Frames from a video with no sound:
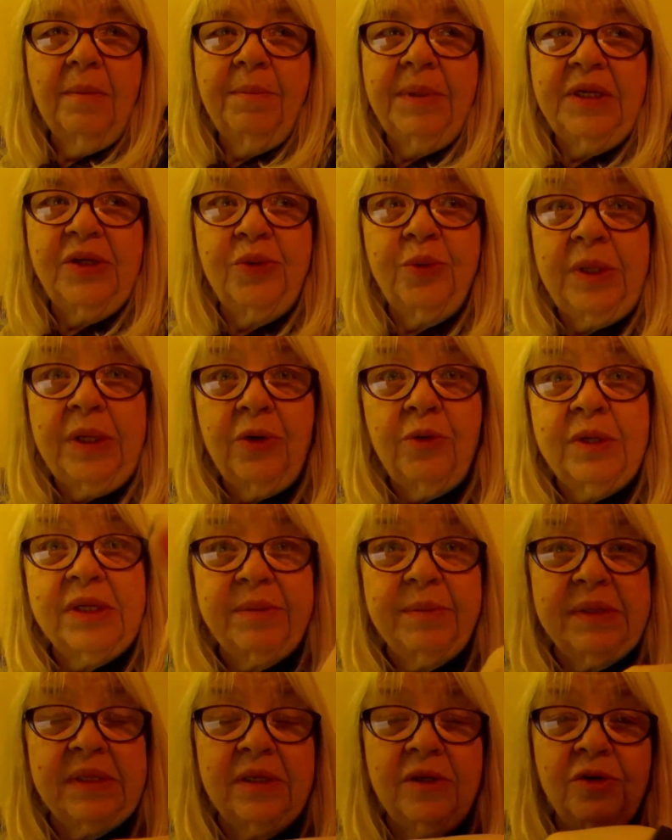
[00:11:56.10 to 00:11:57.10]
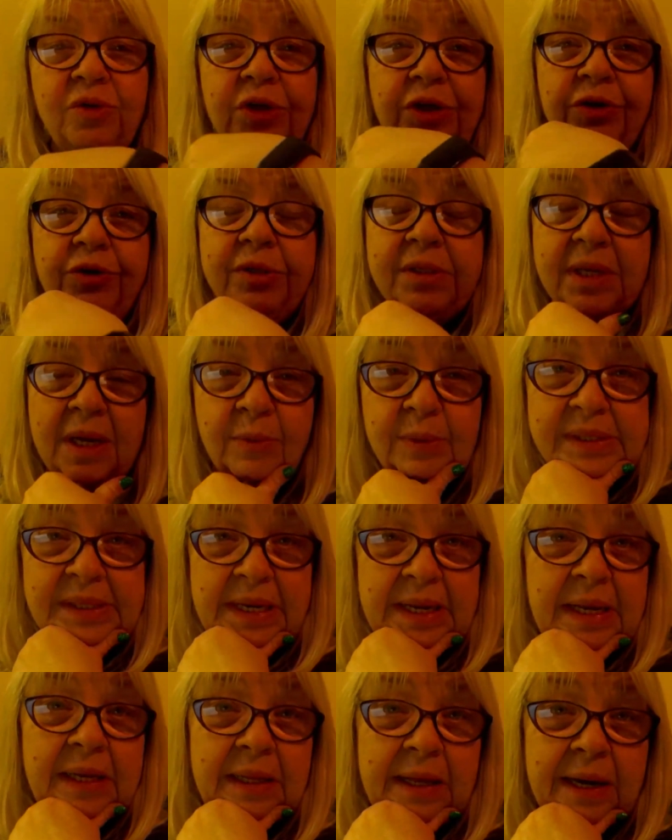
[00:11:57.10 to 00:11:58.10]
between Christmas and New Year's, I was
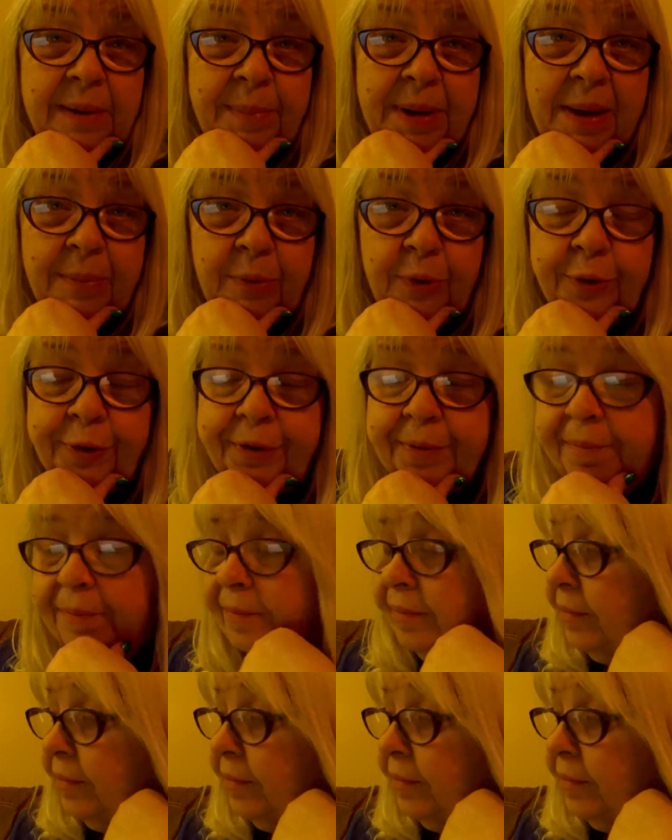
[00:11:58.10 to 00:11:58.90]
eating a lot of popcorn.